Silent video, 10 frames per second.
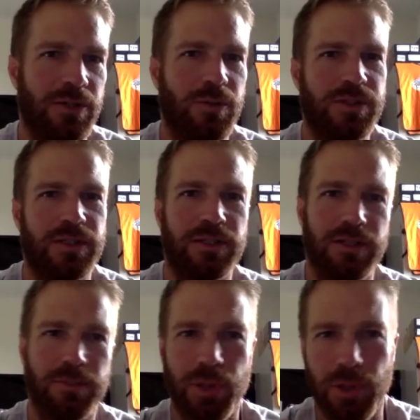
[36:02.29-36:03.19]
What's a
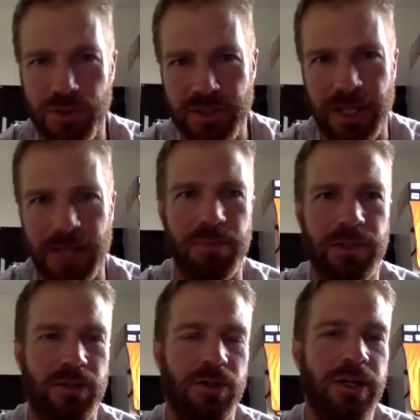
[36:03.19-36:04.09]
good postgame
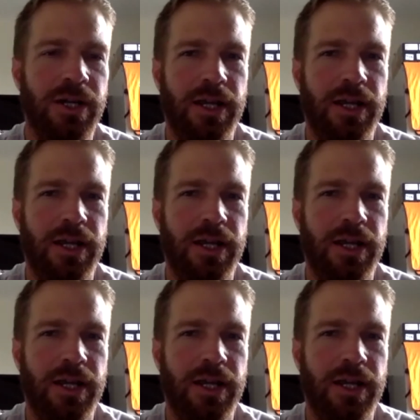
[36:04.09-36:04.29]
meal?